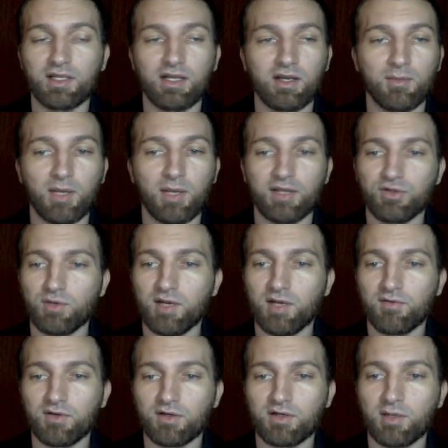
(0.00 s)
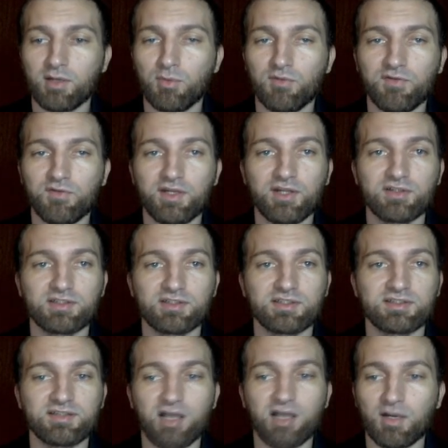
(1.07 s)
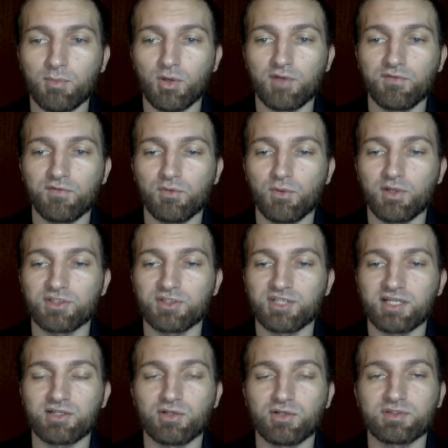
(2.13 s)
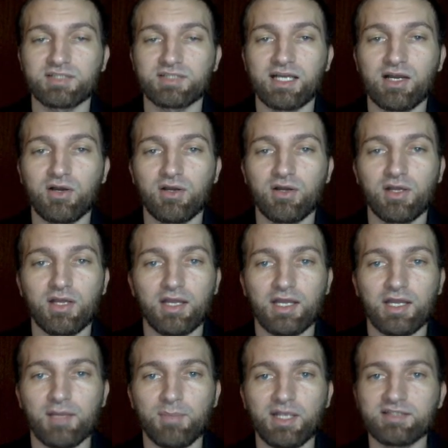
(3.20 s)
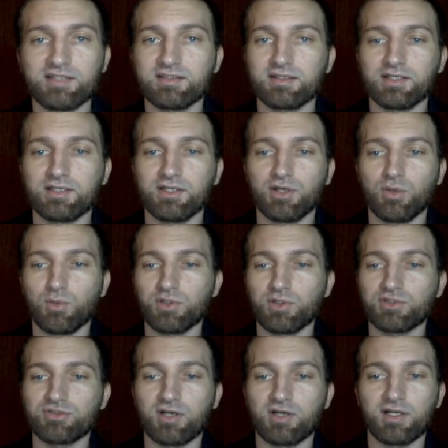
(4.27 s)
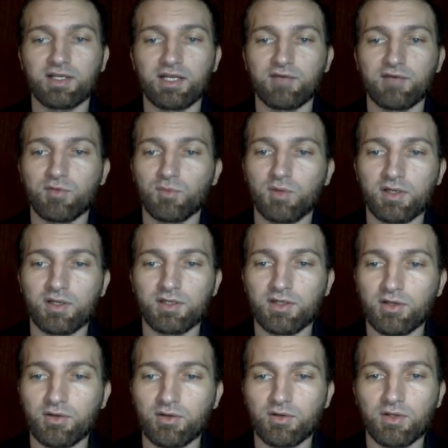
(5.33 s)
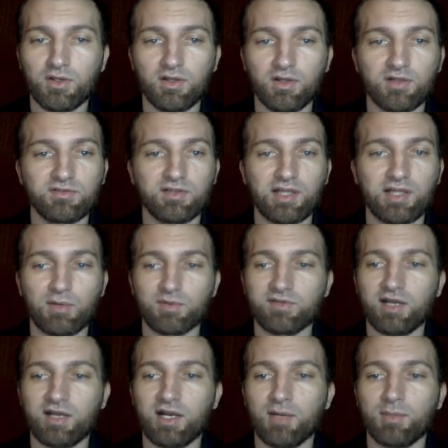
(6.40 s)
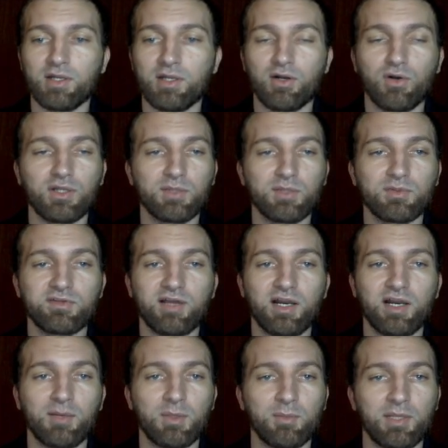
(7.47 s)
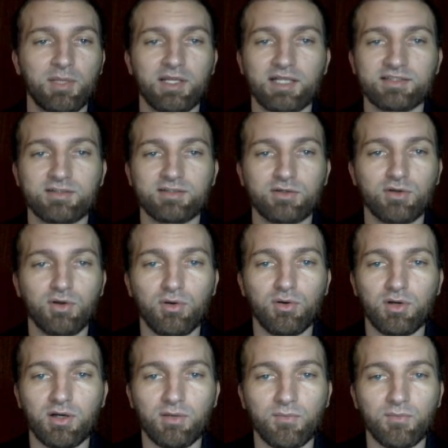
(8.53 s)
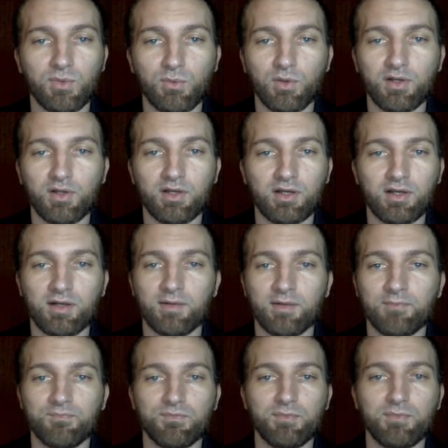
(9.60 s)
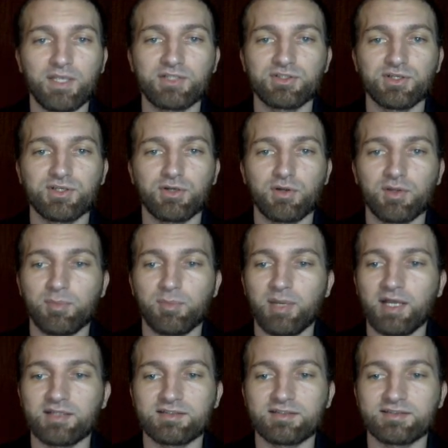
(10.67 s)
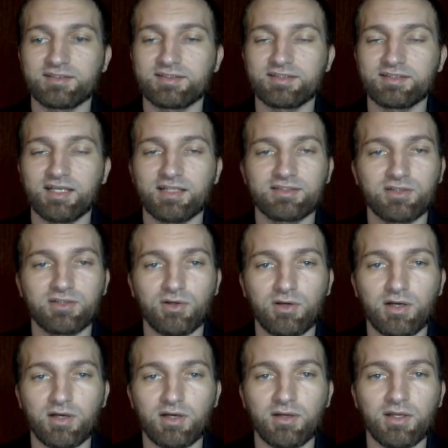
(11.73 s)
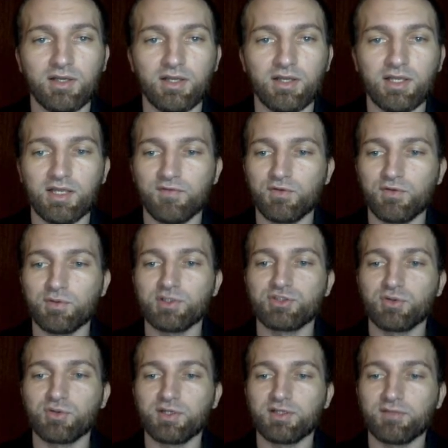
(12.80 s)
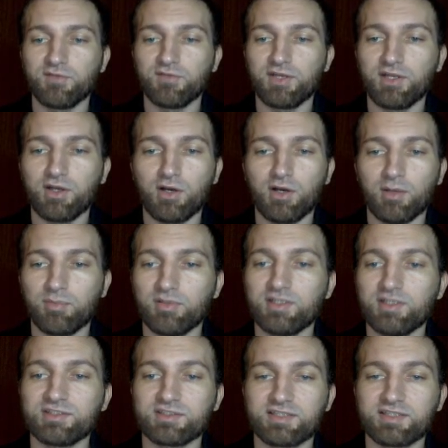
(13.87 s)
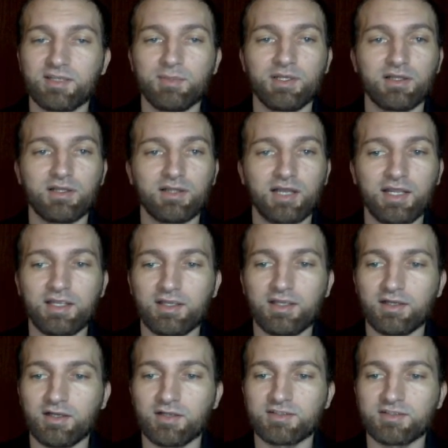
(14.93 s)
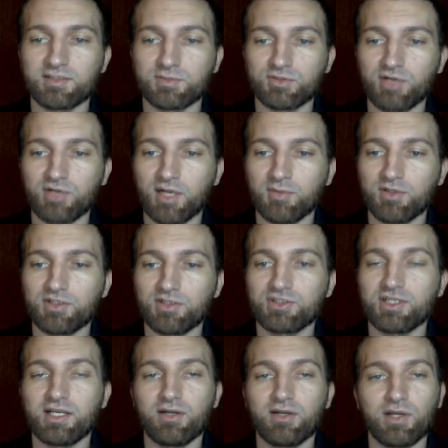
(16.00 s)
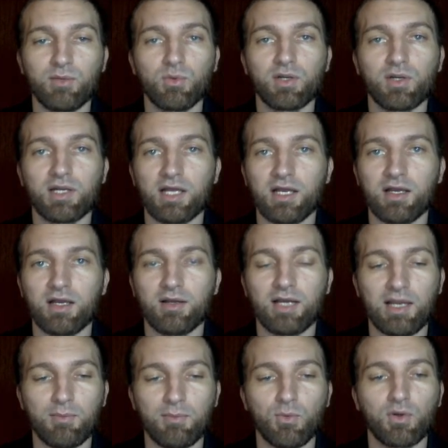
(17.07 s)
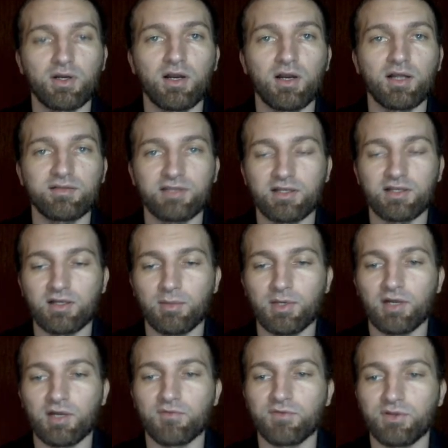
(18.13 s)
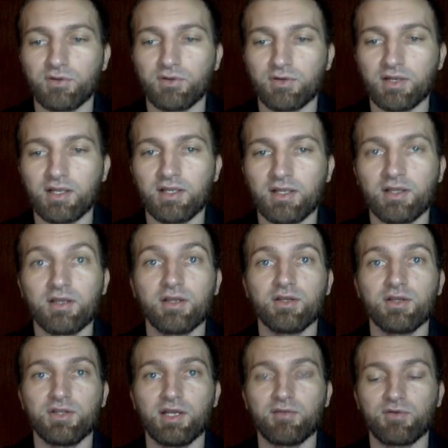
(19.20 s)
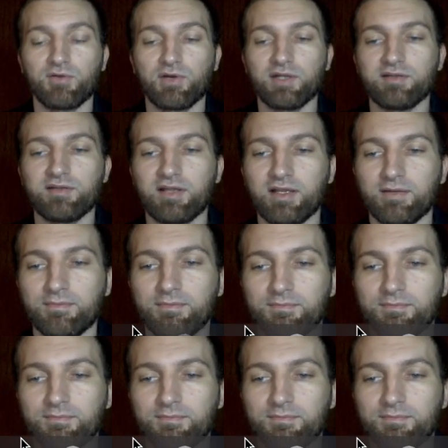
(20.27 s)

I do have a couple of videos in the stock market if you want to check those out. And basically, you know, we're just trying to get everyone, you know, to that retirement, early retirement, man. That's the goal. We want to make sure you're on the path to success. So if you enjoyed the video, please just give me a like and subscribe to the channel, and we're going to have more content coming out for you, okay? You have a great day.